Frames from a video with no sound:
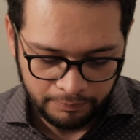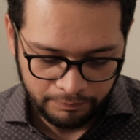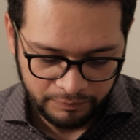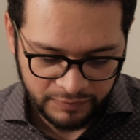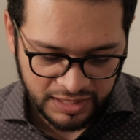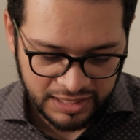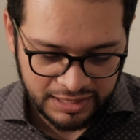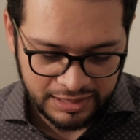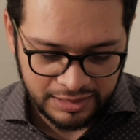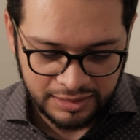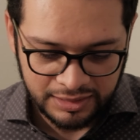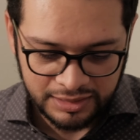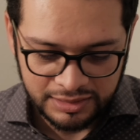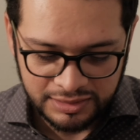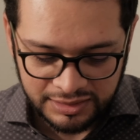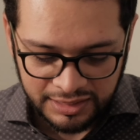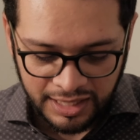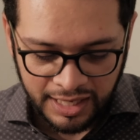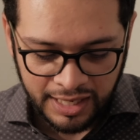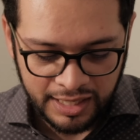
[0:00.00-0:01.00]
In
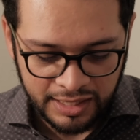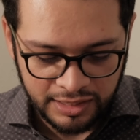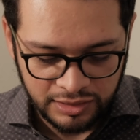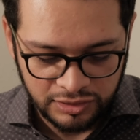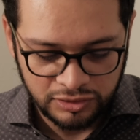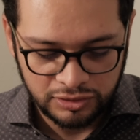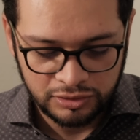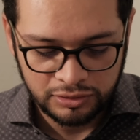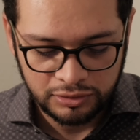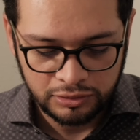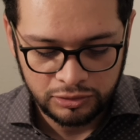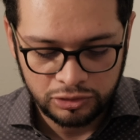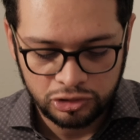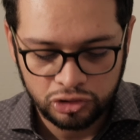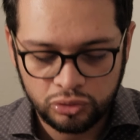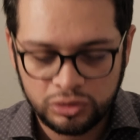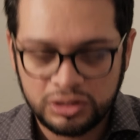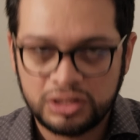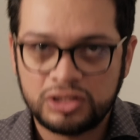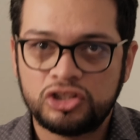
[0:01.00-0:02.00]
this case,
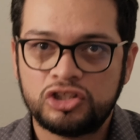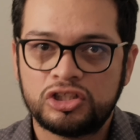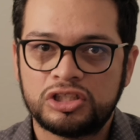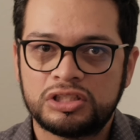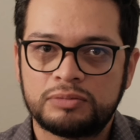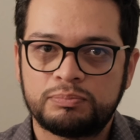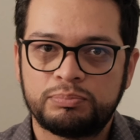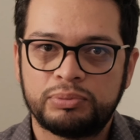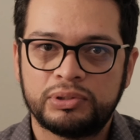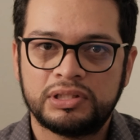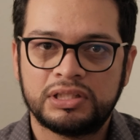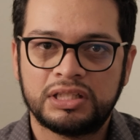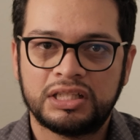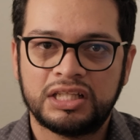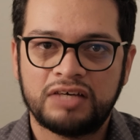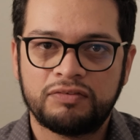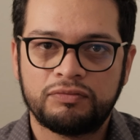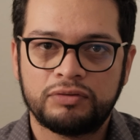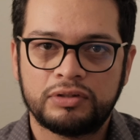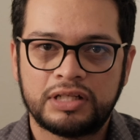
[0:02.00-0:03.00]
you can just put the
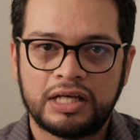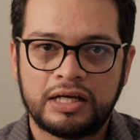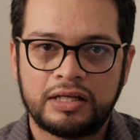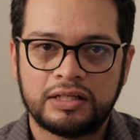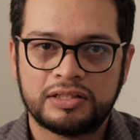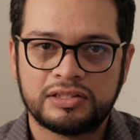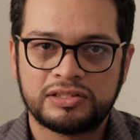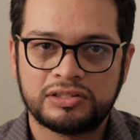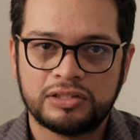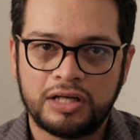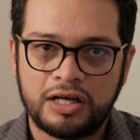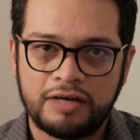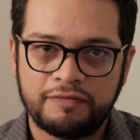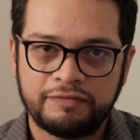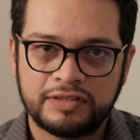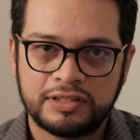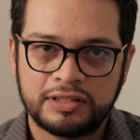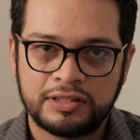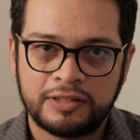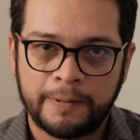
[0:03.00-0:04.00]
lever down to
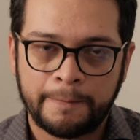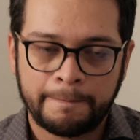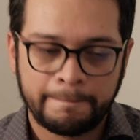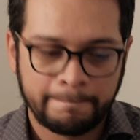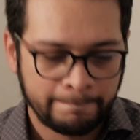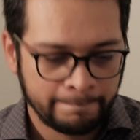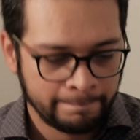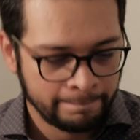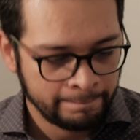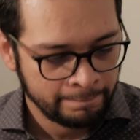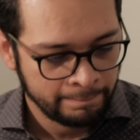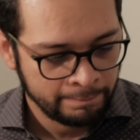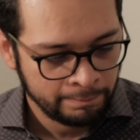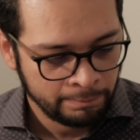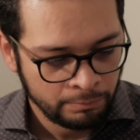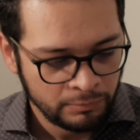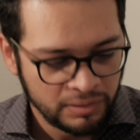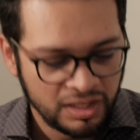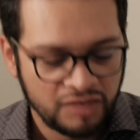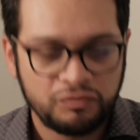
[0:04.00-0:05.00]
soft.
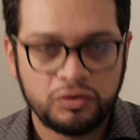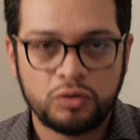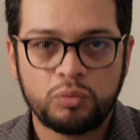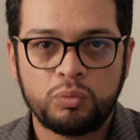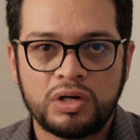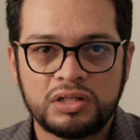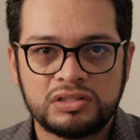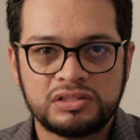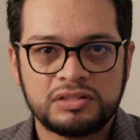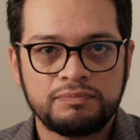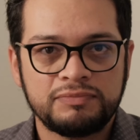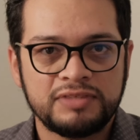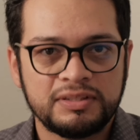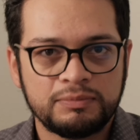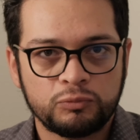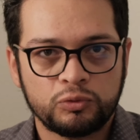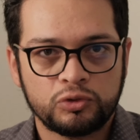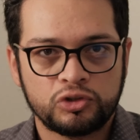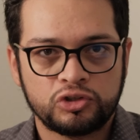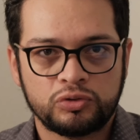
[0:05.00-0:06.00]
If you want something
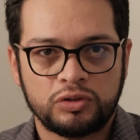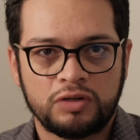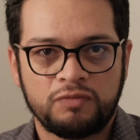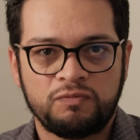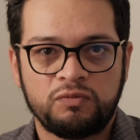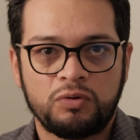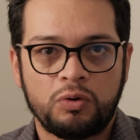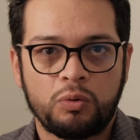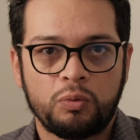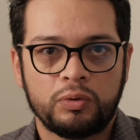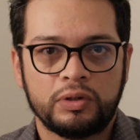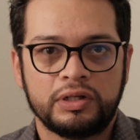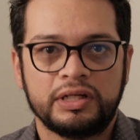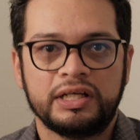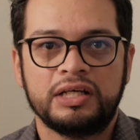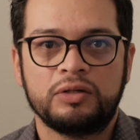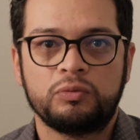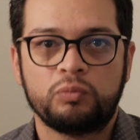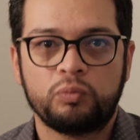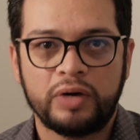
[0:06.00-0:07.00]
more straightforward
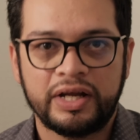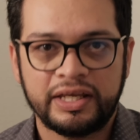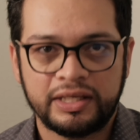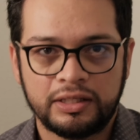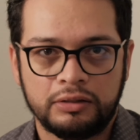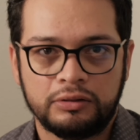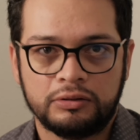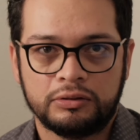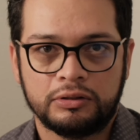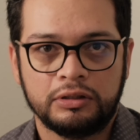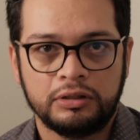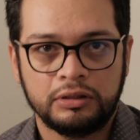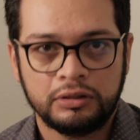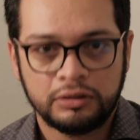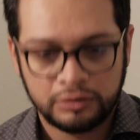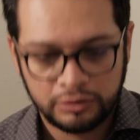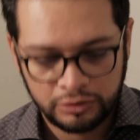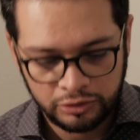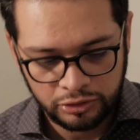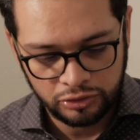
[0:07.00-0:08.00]
and regular,
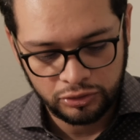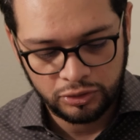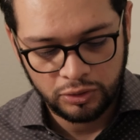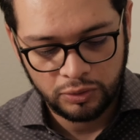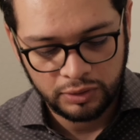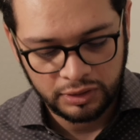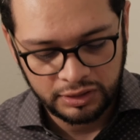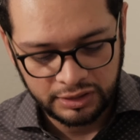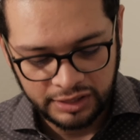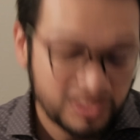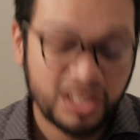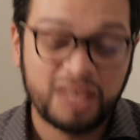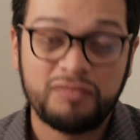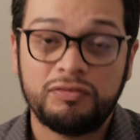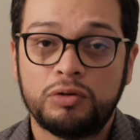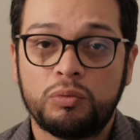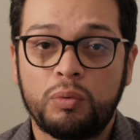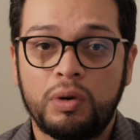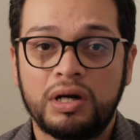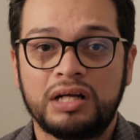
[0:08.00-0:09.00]
you go to cloud. If
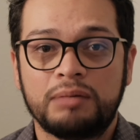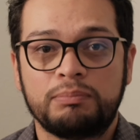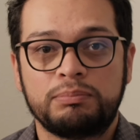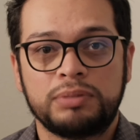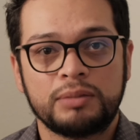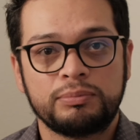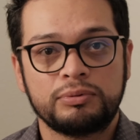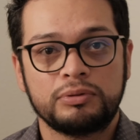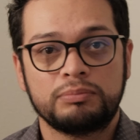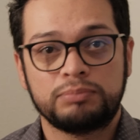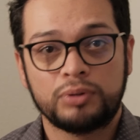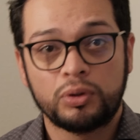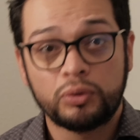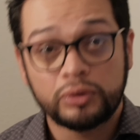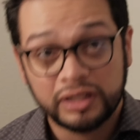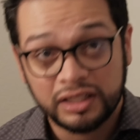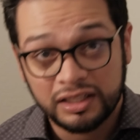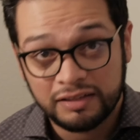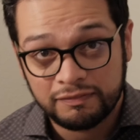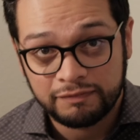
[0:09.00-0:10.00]
you want a bubble
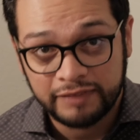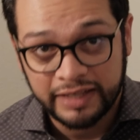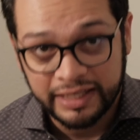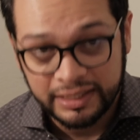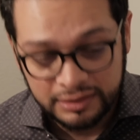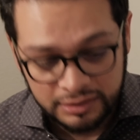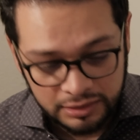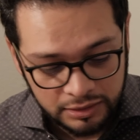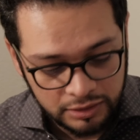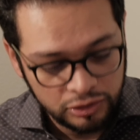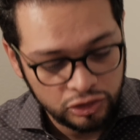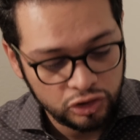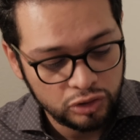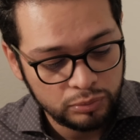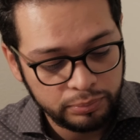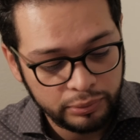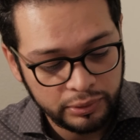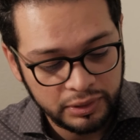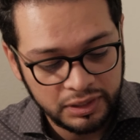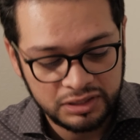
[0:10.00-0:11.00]
bokeh effect, you
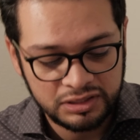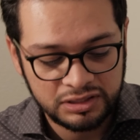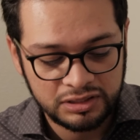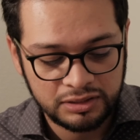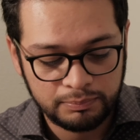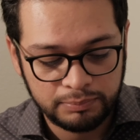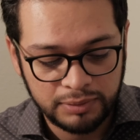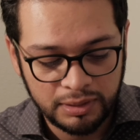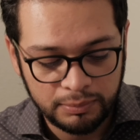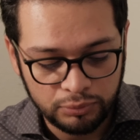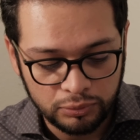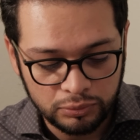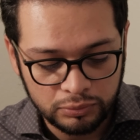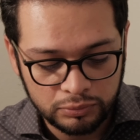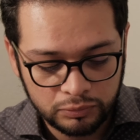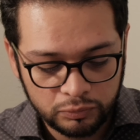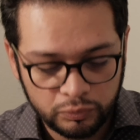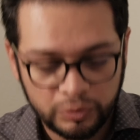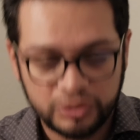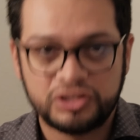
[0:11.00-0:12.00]
put it to bubble,
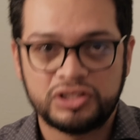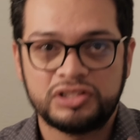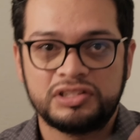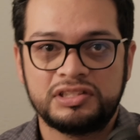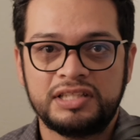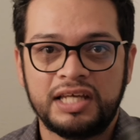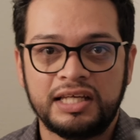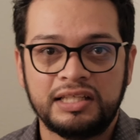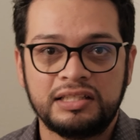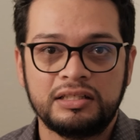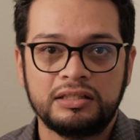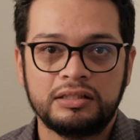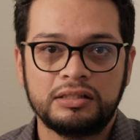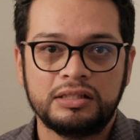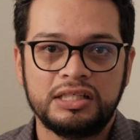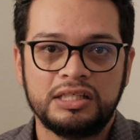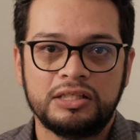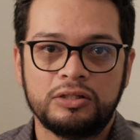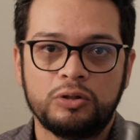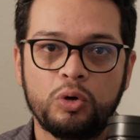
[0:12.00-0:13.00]
which is
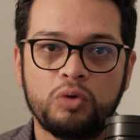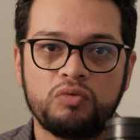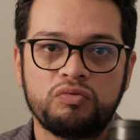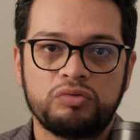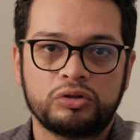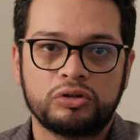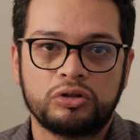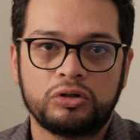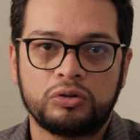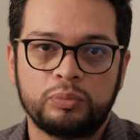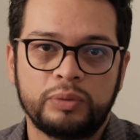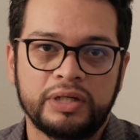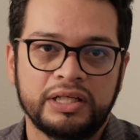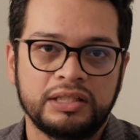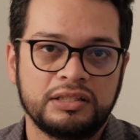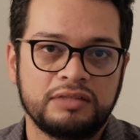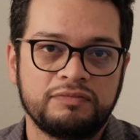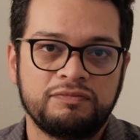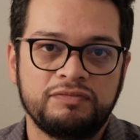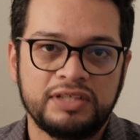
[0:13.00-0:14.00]
technically an
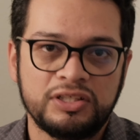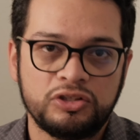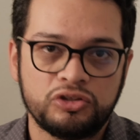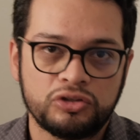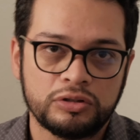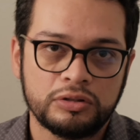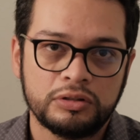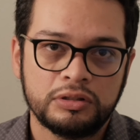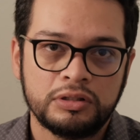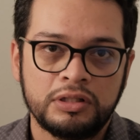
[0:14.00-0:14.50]
overcorrected feature